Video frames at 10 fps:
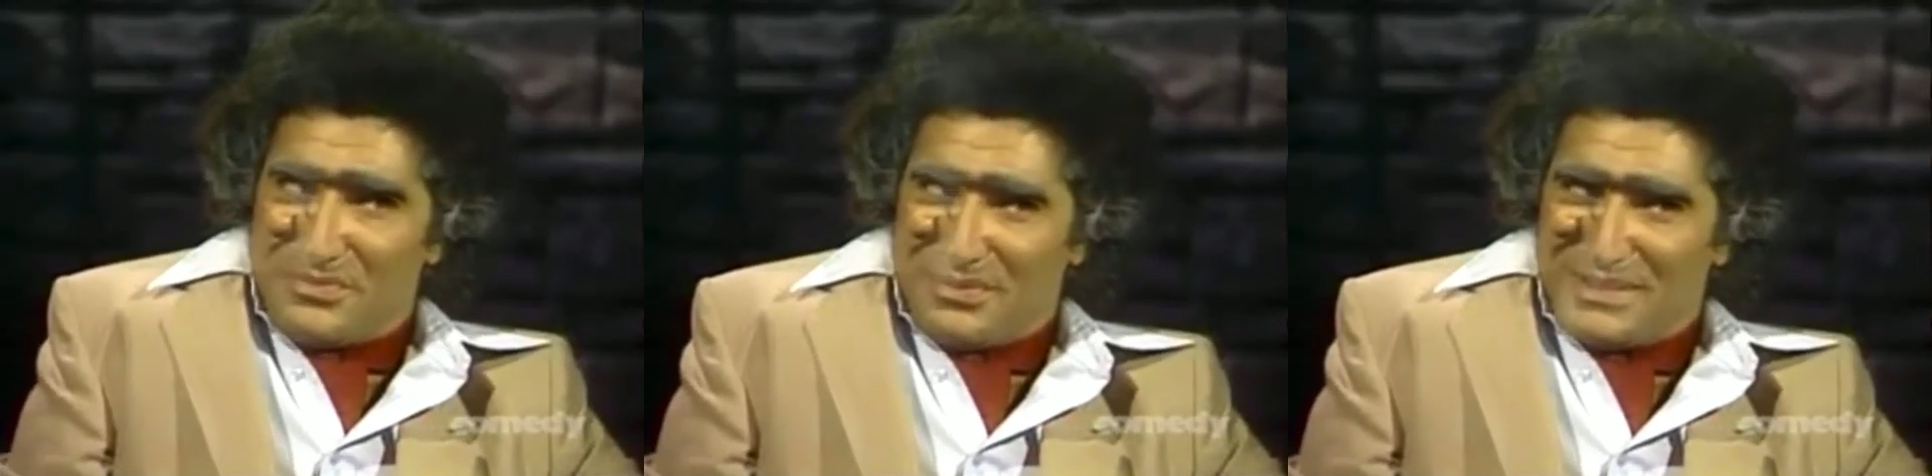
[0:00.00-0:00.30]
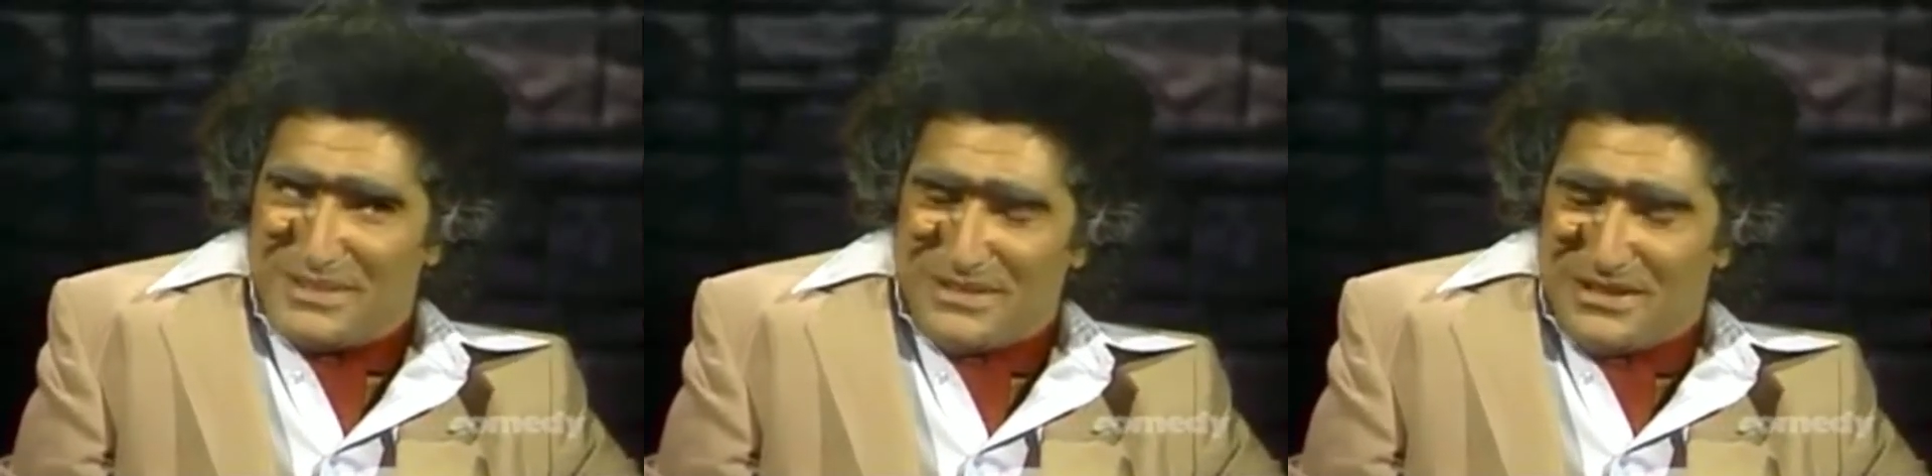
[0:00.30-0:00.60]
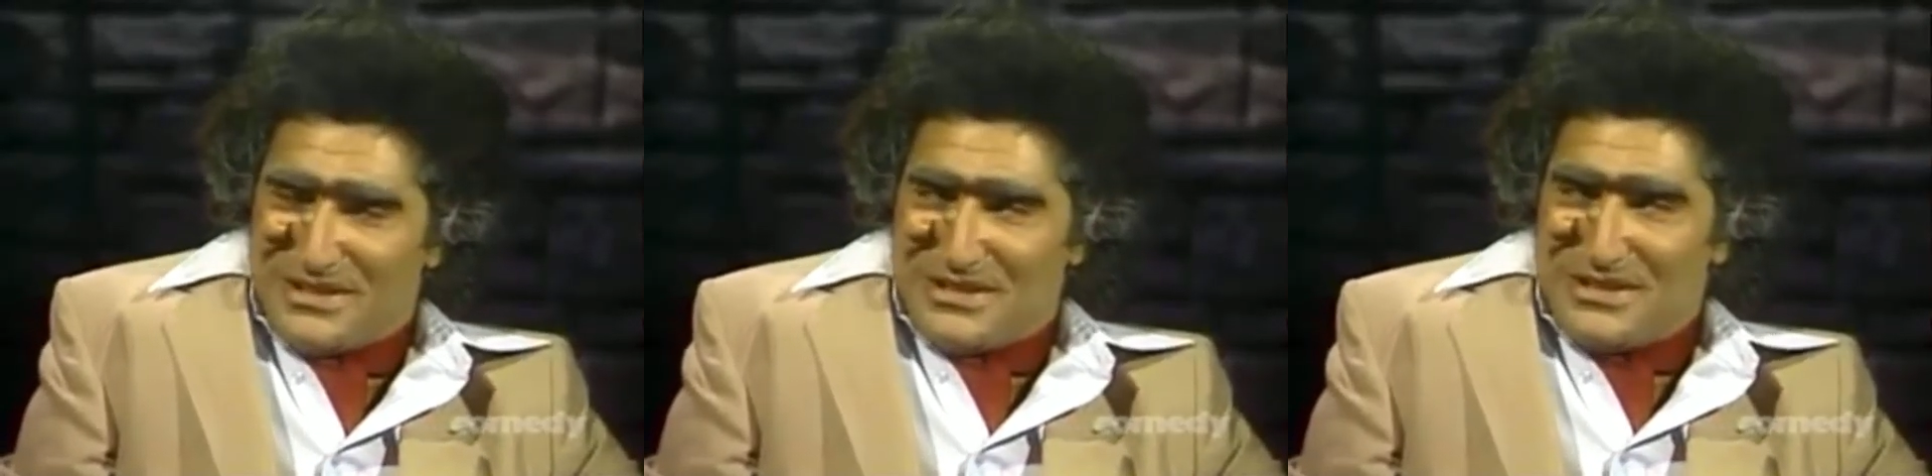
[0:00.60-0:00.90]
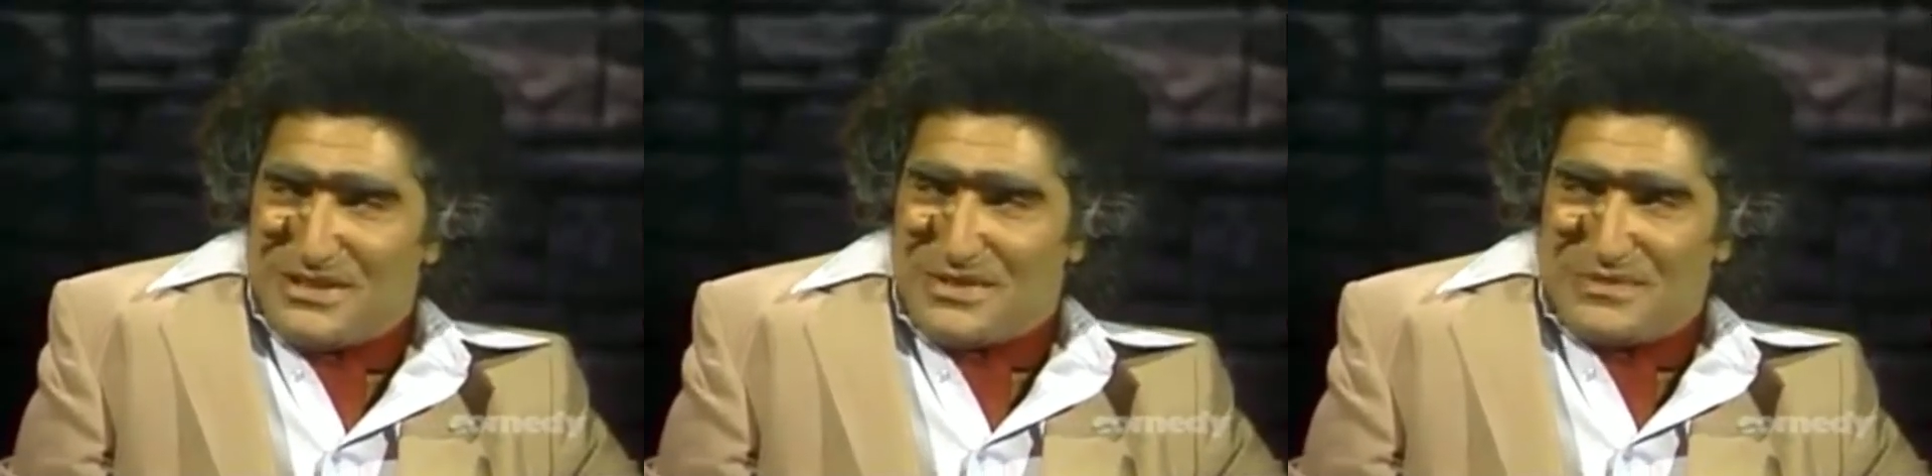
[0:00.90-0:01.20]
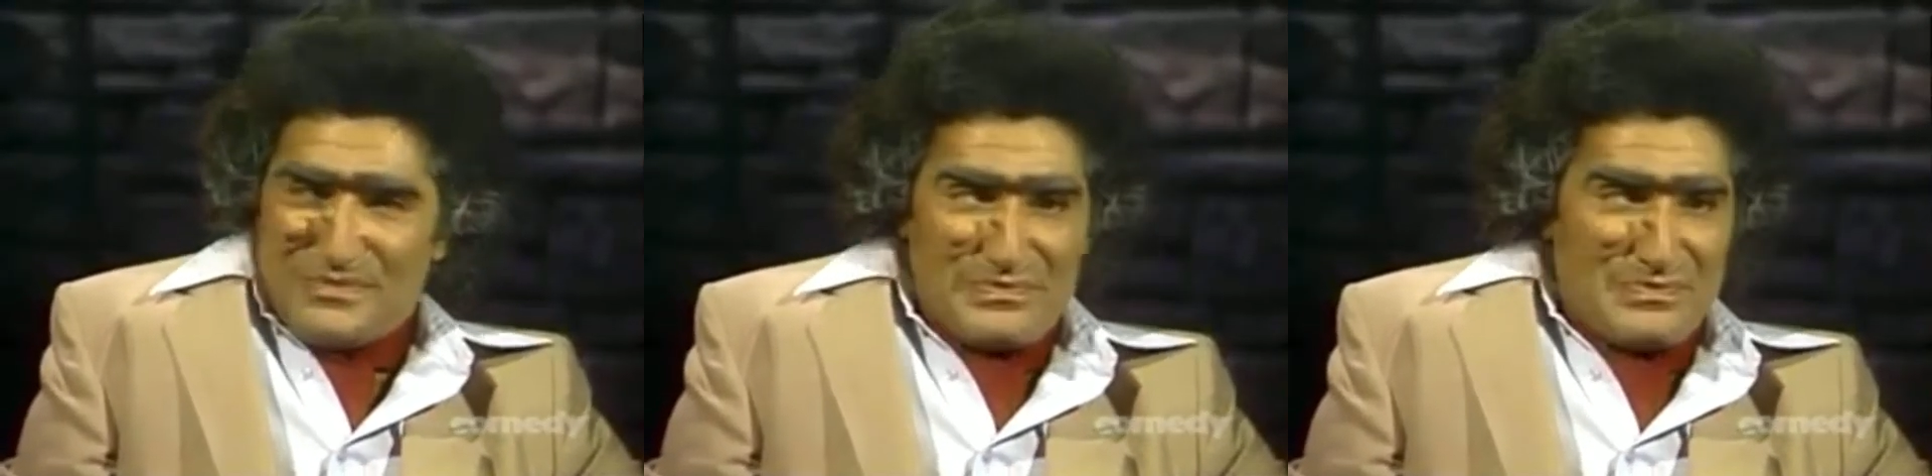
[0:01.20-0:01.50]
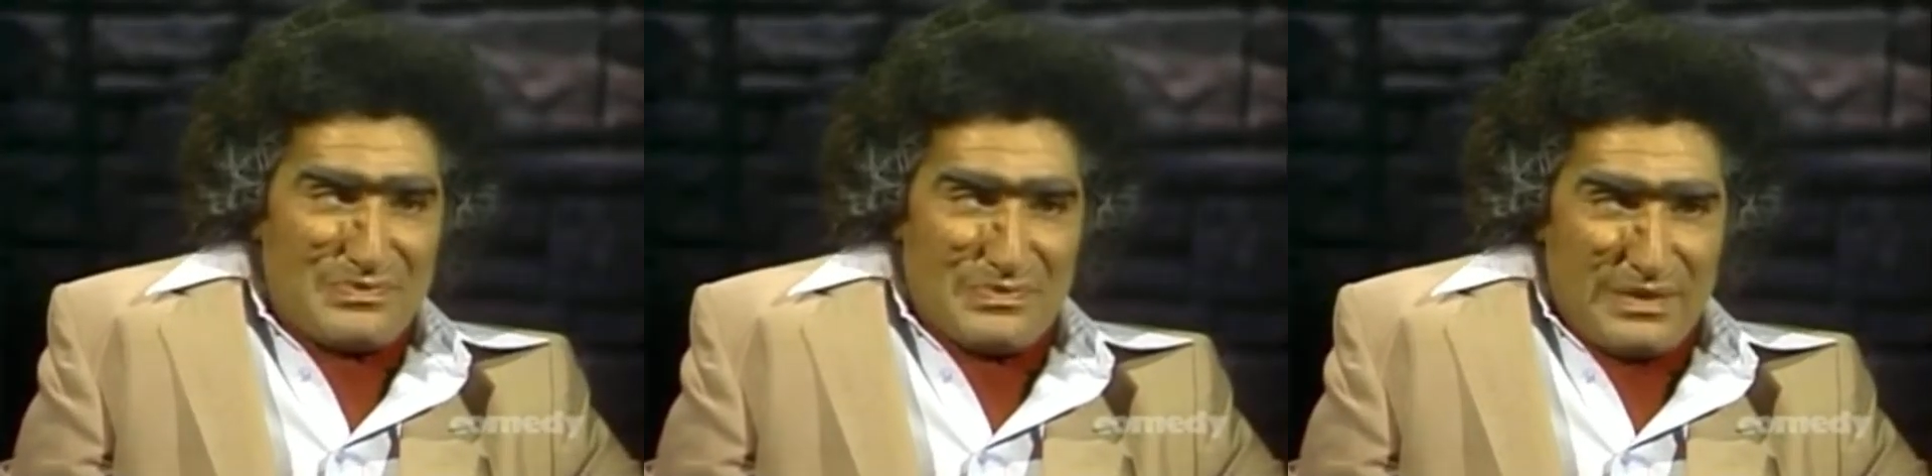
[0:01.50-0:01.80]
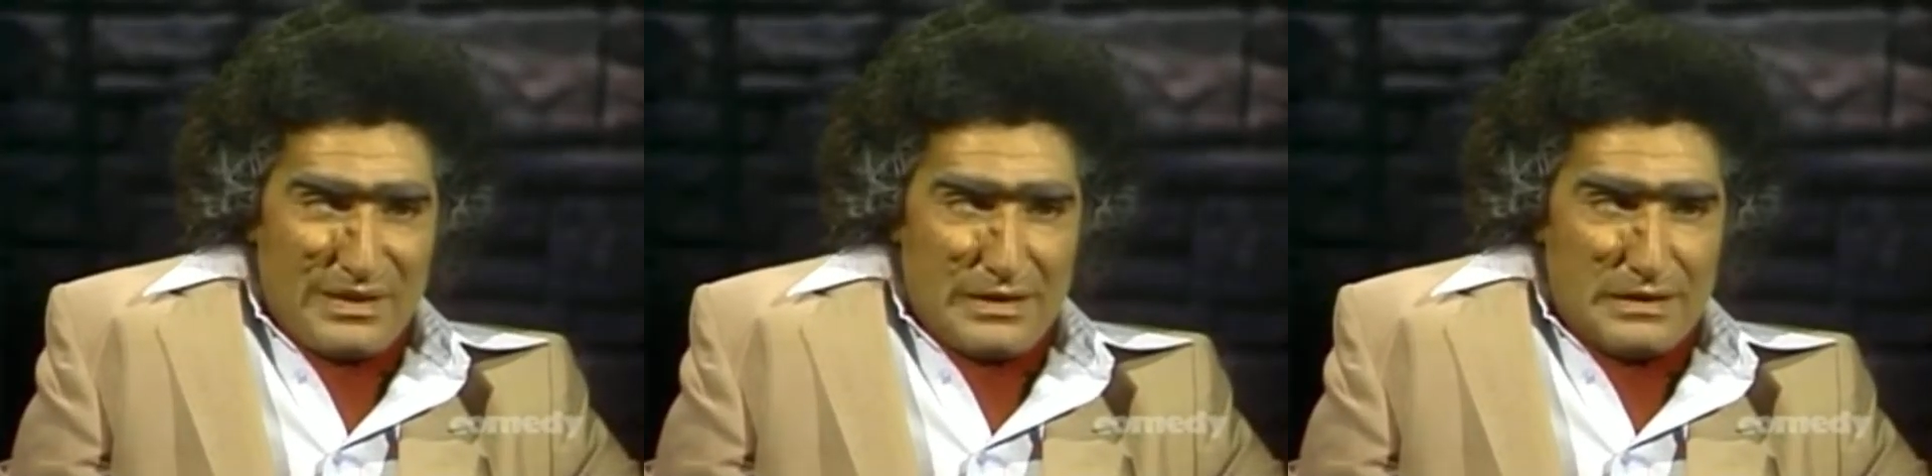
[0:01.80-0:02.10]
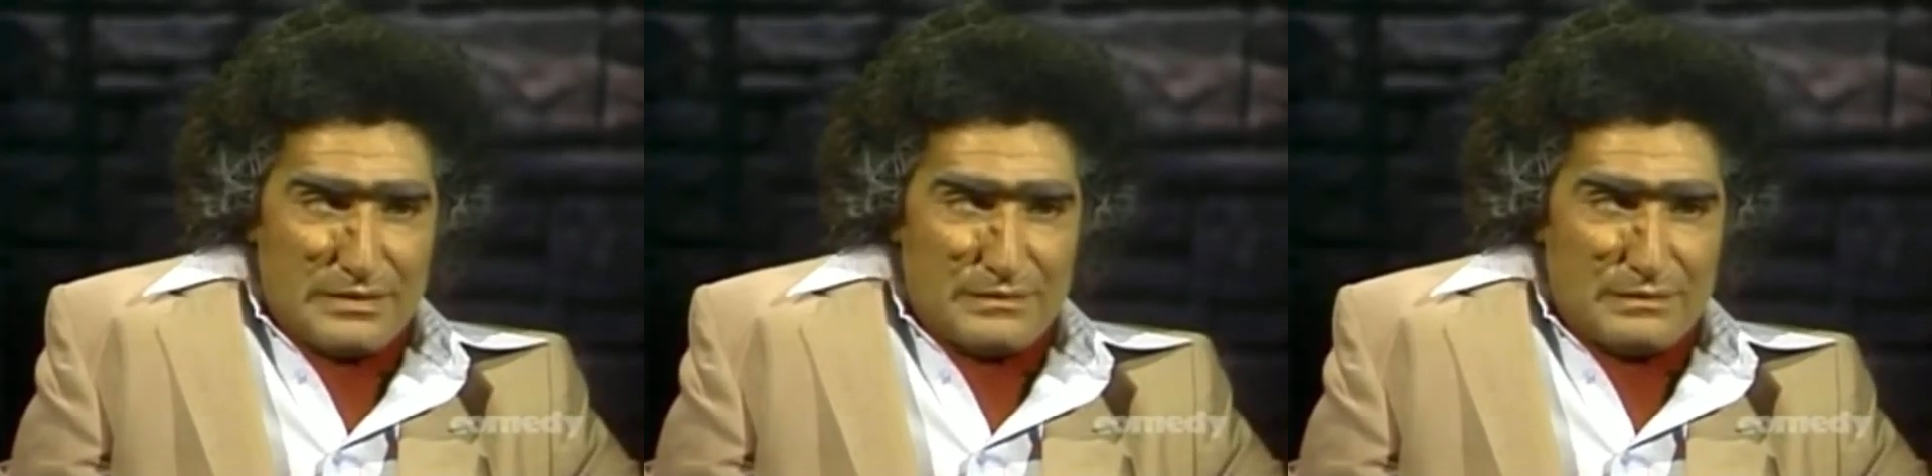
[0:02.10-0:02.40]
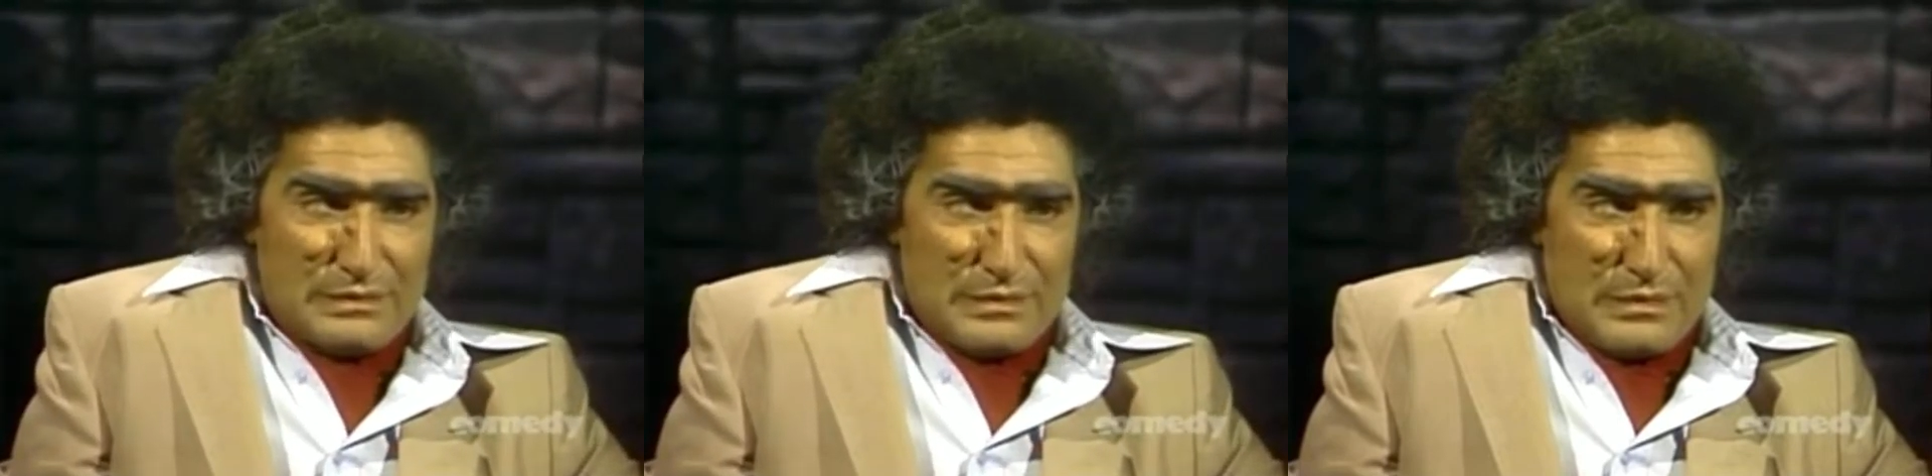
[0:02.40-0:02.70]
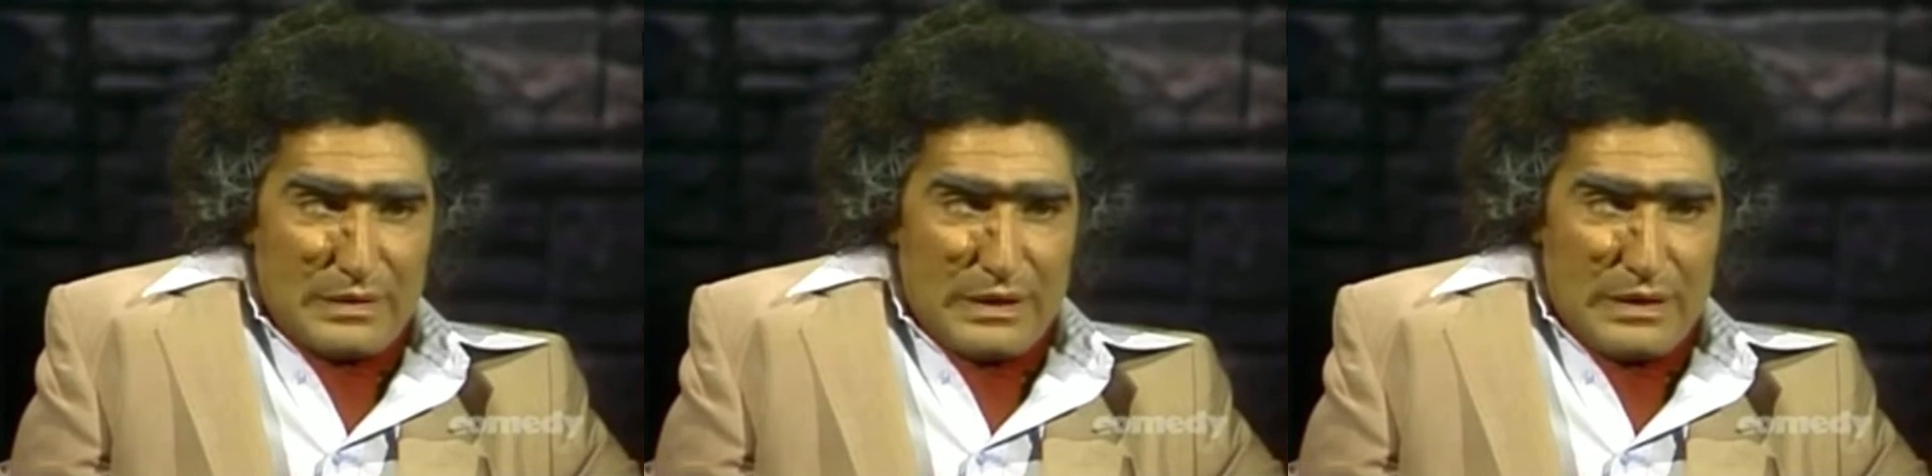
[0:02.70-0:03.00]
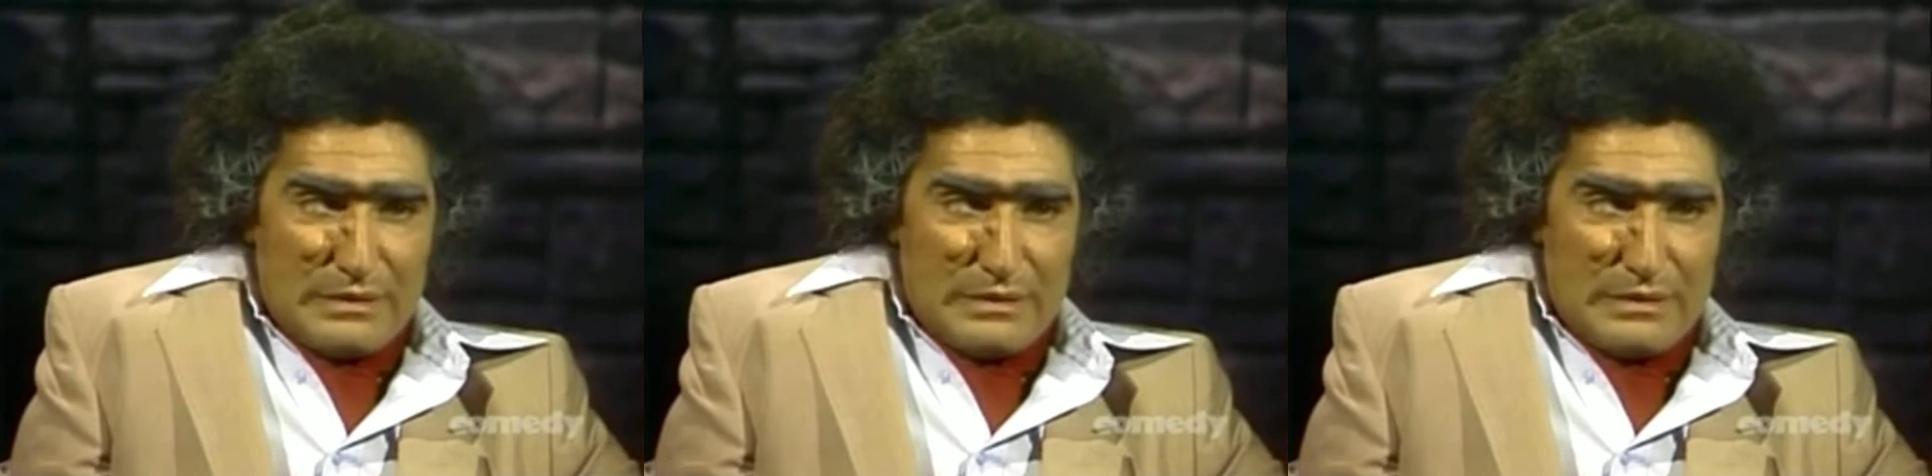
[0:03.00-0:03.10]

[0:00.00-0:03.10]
Yeah, sure, I saw you. You were kissing a girl